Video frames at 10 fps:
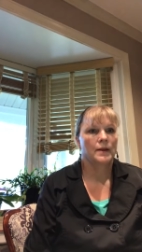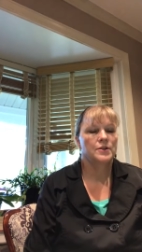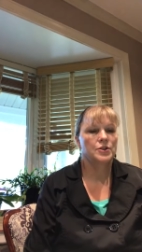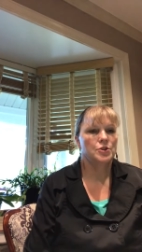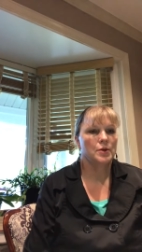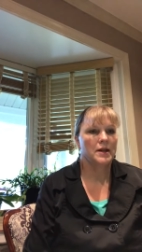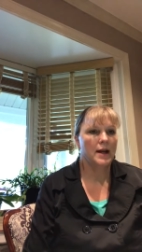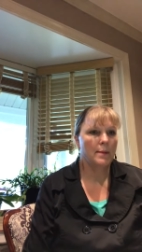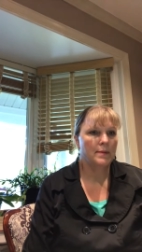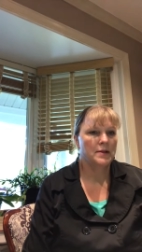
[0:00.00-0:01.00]
to treat
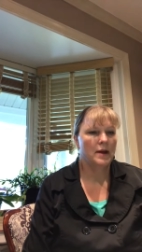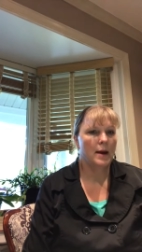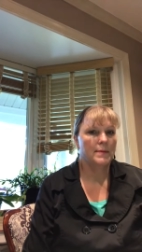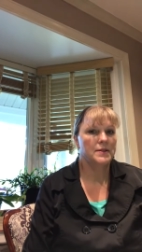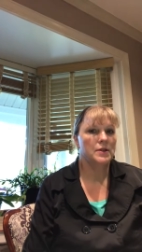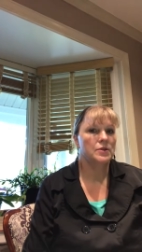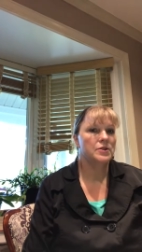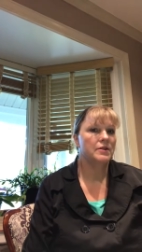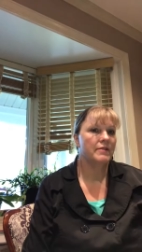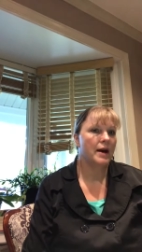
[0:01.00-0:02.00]

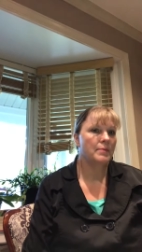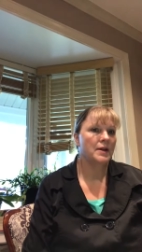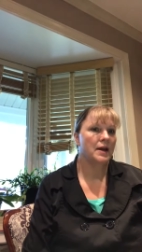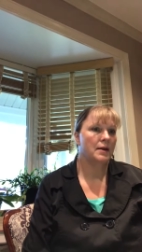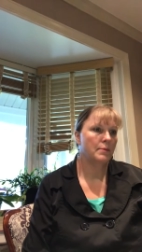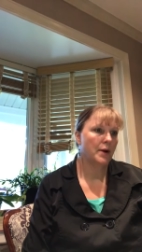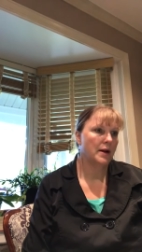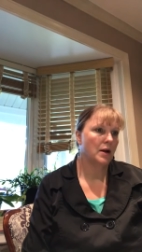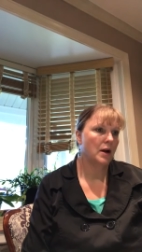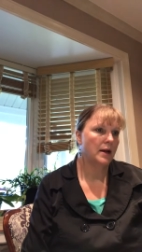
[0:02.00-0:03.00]
episodes of apnea and
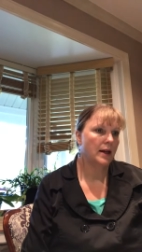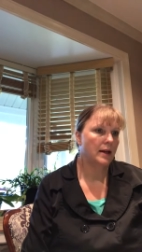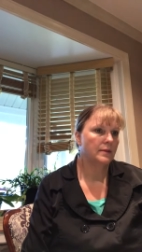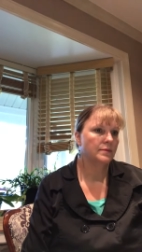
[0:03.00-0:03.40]
bradycardia.